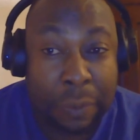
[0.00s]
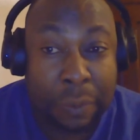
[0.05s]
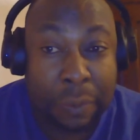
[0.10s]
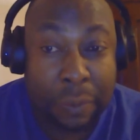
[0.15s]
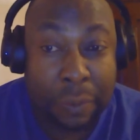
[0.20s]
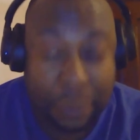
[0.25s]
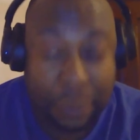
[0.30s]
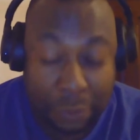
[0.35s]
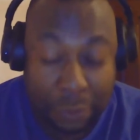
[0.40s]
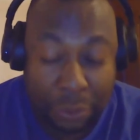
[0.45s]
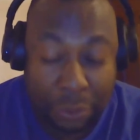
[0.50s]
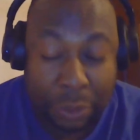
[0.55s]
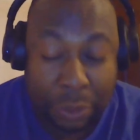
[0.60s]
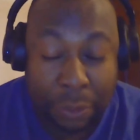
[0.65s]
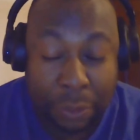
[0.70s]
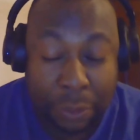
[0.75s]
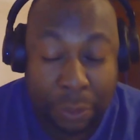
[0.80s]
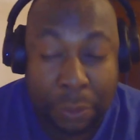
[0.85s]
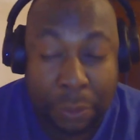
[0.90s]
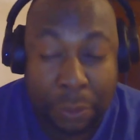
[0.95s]

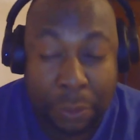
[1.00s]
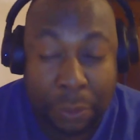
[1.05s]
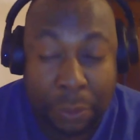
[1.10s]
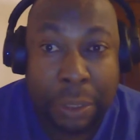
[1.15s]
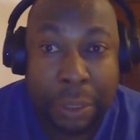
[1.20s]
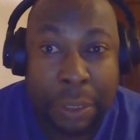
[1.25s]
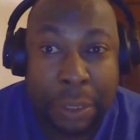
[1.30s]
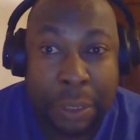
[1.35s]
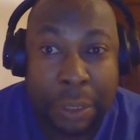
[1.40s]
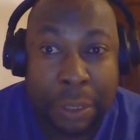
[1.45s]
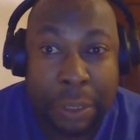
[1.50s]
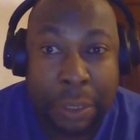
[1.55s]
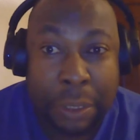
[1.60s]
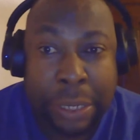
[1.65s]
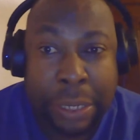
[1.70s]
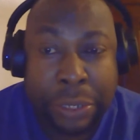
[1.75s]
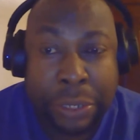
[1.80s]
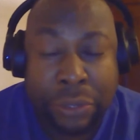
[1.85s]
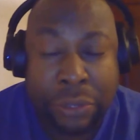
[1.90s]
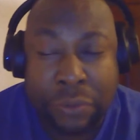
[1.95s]
Okay. In
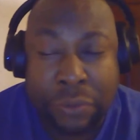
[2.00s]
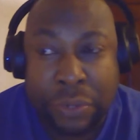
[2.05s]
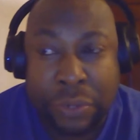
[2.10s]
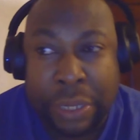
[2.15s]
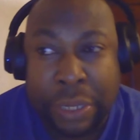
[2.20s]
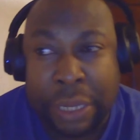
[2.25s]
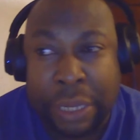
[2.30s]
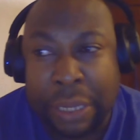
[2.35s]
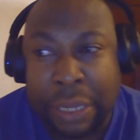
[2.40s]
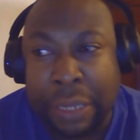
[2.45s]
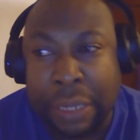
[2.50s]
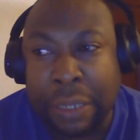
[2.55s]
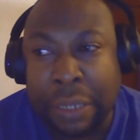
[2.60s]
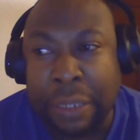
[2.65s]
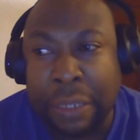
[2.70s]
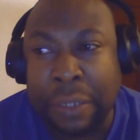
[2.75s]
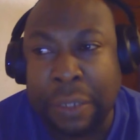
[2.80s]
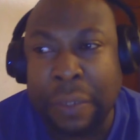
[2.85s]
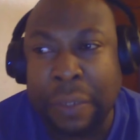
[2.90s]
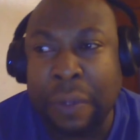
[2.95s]
the
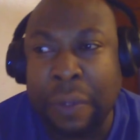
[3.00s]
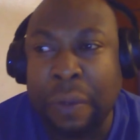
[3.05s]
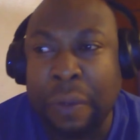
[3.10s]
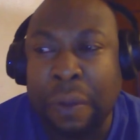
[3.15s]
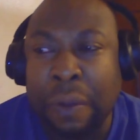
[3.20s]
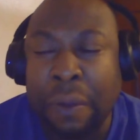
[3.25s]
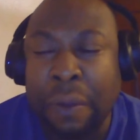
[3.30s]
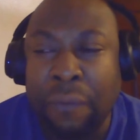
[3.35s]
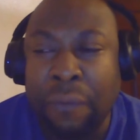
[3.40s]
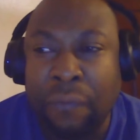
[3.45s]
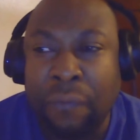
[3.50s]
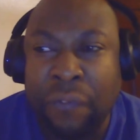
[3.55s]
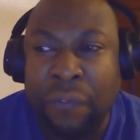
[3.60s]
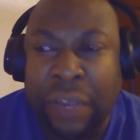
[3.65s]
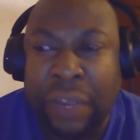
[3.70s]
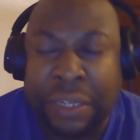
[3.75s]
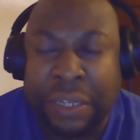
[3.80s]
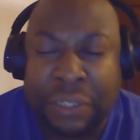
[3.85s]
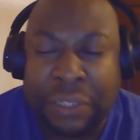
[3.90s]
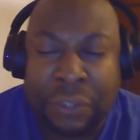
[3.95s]
UK,
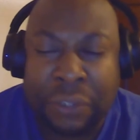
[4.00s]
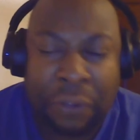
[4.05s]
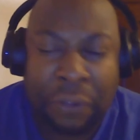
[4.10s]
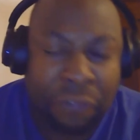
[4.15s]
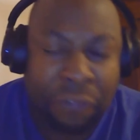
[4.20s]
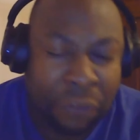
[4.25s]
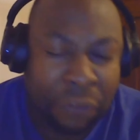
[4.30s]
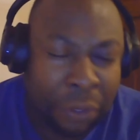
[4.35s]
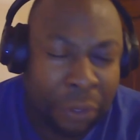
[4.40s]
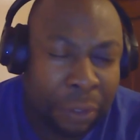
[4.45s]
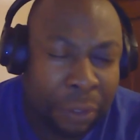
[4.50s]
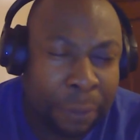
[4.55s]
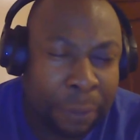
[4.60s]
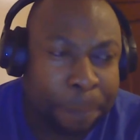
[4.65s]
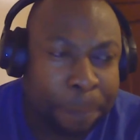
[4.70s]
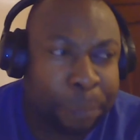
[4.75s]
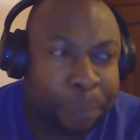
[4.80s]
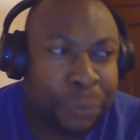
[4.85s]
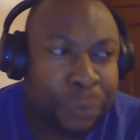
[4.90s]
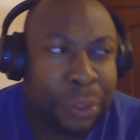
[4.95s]
first of
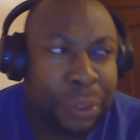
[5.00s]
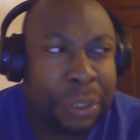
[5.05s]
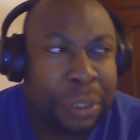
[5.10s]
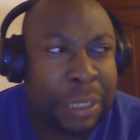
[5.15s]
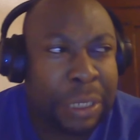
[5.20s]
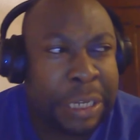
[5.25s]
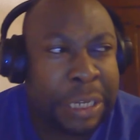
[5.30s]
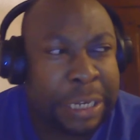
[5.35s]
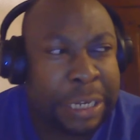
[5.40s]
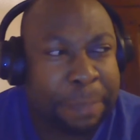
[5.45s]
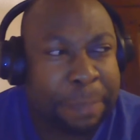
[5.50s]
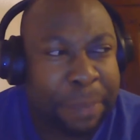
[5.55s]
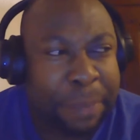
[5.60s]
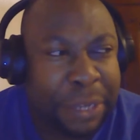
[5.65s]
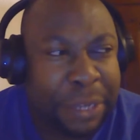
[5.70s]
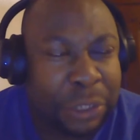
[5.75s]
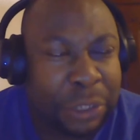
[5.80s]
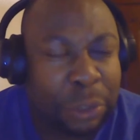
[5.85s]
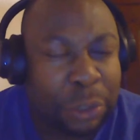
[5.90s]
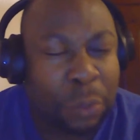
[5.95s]
all, it
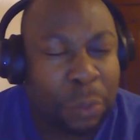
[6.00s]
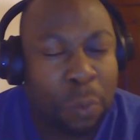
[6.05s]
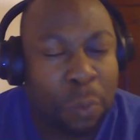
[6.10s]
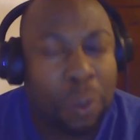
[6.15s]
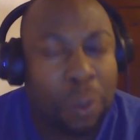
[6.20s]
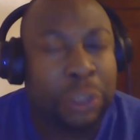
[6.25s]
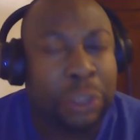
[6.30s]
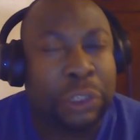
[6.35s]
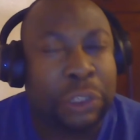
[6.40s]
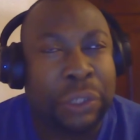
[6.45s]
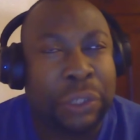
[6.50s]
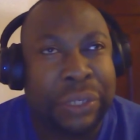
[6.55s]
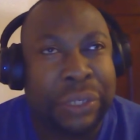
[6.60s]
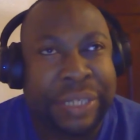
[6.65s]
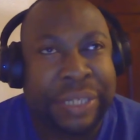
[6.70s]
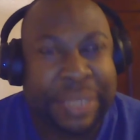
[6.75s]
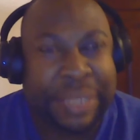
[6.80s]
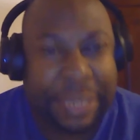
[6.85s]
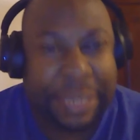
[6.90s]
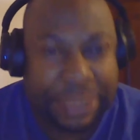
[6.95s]
depends on what your
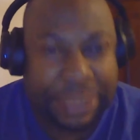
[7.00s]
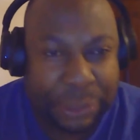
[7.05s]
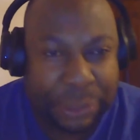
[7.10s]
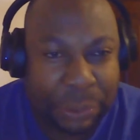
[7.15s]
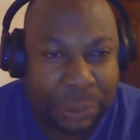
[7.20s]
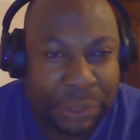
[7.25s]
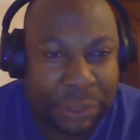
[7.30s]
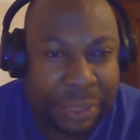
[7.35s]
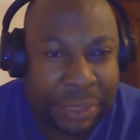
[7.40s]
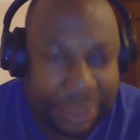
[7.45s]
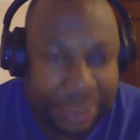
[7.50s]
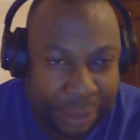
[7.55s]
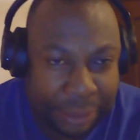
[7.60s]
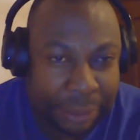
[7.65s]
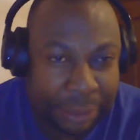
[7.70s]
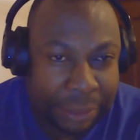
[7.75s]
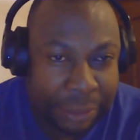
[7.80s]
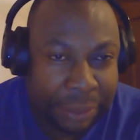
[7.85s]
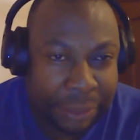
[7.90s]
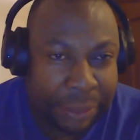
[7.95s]
status
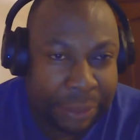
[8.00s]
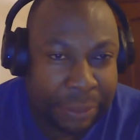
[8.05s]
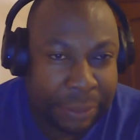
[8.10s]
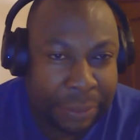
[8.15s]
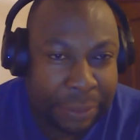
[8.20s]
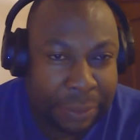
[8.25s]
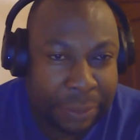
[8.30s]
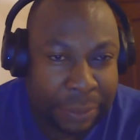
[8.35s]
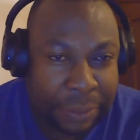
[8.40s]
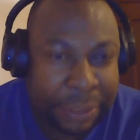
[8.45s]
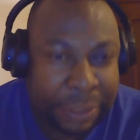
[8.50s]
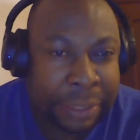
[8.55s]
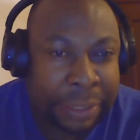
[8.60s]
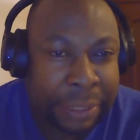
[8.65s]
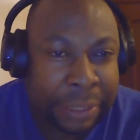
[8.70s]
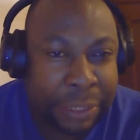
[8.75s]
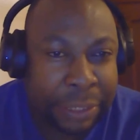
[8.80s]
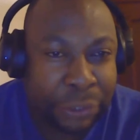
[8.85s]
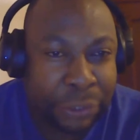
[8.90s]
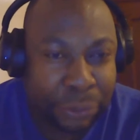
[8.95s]
is in
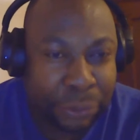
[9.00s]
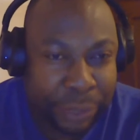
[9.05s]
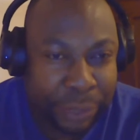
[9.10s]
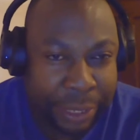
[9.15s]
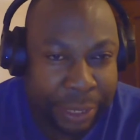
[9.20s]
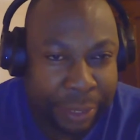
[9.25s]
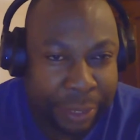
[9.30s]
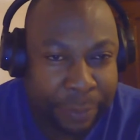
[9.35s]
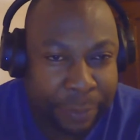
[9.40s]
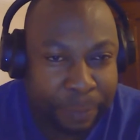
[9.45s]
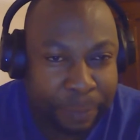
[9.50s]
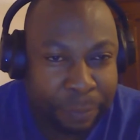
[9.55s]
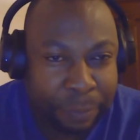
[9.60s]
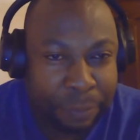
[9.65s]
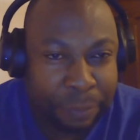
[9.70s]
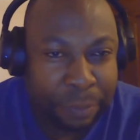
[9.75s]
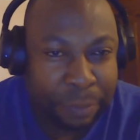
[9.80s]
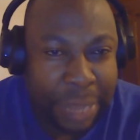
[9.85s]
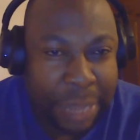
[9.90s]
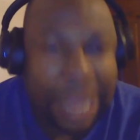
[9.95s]
the UK.
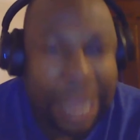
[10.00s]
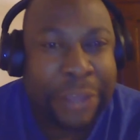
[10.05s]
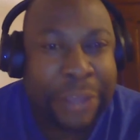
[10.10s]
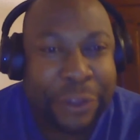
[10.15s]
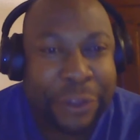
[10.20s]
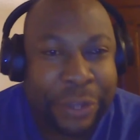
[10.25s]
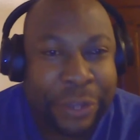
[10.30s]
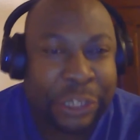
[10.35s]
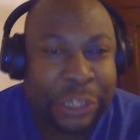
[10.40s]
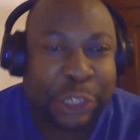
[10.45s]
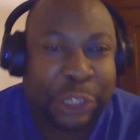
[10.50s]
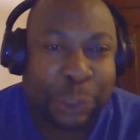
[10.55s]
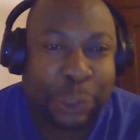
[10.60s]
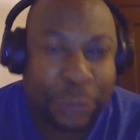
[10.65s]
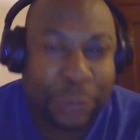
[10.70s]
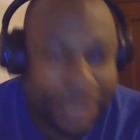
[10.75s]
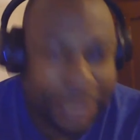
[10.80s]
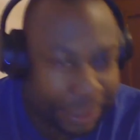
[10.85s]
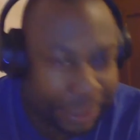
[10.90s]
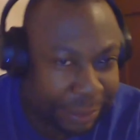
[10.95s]
Are you a
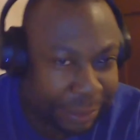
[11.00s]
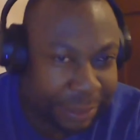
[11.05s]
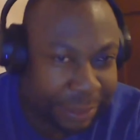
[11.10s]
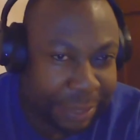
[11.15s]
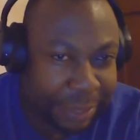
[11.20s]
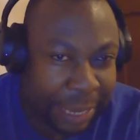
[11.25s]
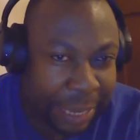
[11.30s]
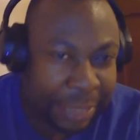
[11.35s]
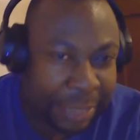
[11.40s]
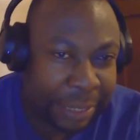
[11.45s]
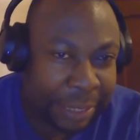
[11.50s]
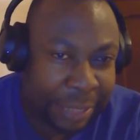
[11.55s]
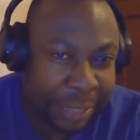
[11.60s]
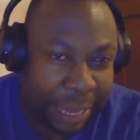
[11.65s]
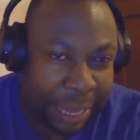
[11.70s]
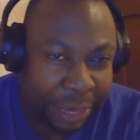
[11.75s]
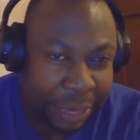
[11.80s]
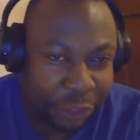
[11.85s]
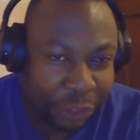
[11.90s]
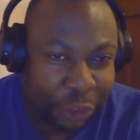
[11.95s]
student, an
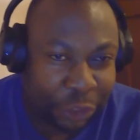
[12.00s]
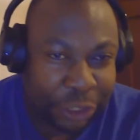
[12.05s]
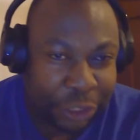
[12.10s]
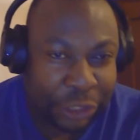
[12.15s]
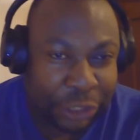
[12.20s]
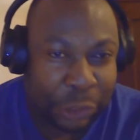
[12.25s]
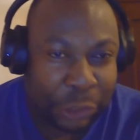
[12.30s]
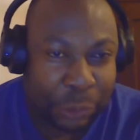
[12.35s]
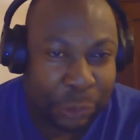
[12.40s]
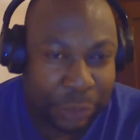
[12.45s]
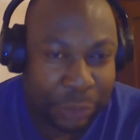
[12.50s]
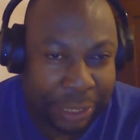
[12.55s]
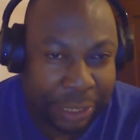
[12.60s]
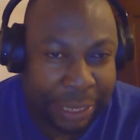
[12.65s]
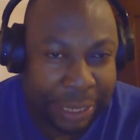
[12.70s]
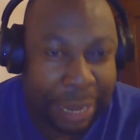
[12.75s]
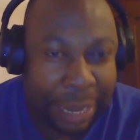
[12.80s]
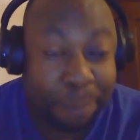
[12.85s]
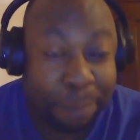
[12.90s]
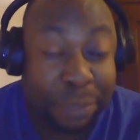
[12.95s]
international
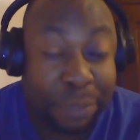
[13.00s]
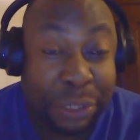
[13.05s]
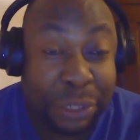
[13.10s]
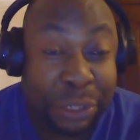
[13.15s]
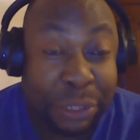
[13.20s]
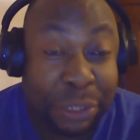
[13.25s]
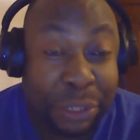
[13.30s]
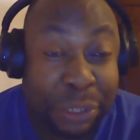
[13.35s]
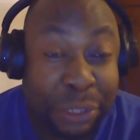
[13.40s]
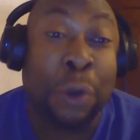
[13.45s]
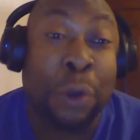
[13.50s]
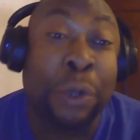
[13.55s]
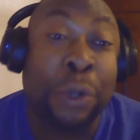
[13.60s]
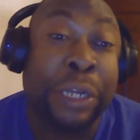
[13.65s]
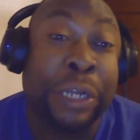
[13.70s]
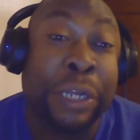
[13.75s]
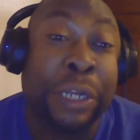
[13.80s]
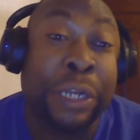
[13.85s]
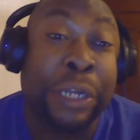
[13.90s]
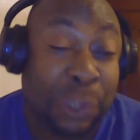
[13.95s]
student? That means you're
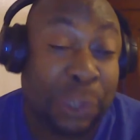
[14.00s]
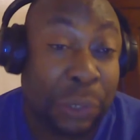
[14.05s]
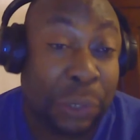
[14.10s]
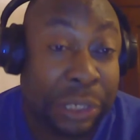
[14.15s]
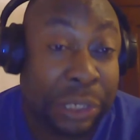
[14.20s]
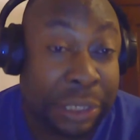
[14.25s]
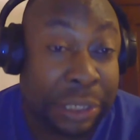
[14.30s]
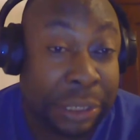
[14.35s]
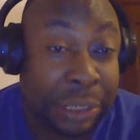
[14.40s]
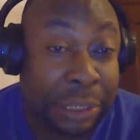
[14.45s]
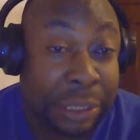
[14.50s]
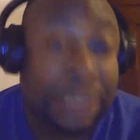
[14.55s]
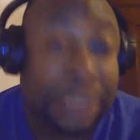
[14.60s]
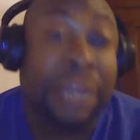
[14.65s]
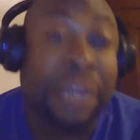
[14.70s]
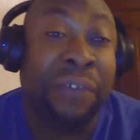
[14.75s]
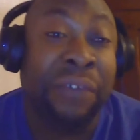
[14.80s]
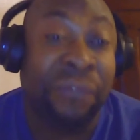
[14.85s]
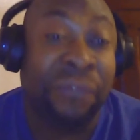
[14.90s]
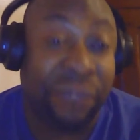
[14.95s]
on a study
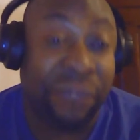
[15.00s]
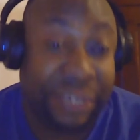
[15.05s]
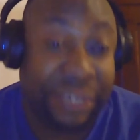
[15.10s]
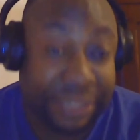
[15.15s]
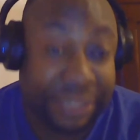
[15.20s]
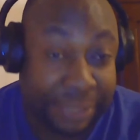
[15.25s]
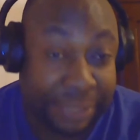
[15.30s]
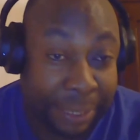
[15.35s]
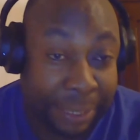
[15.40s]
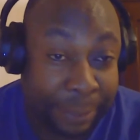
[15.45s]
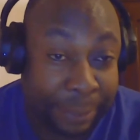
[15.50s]
visa.